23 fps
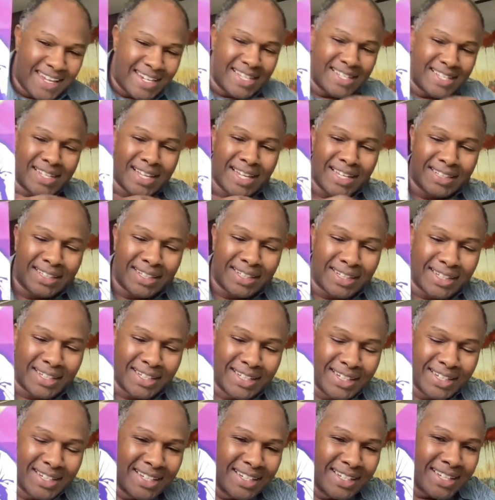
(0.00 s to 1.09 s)
he's got
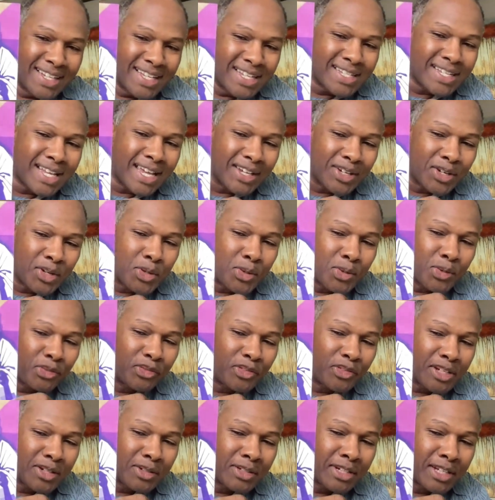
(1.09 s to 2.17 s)
cool
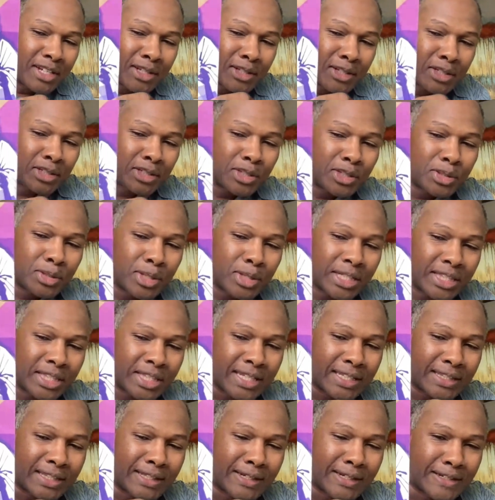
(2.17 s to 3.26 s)
fingernails too, I
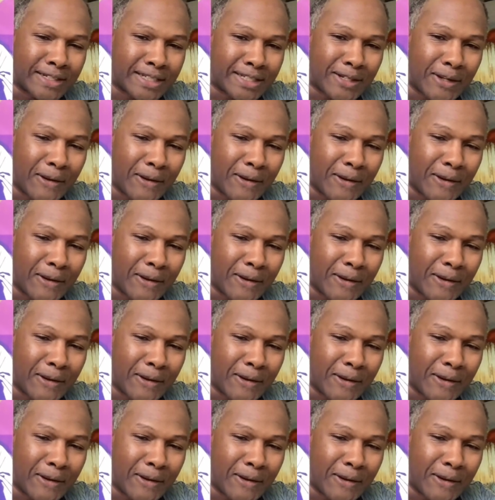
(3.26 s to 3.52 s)
think there. So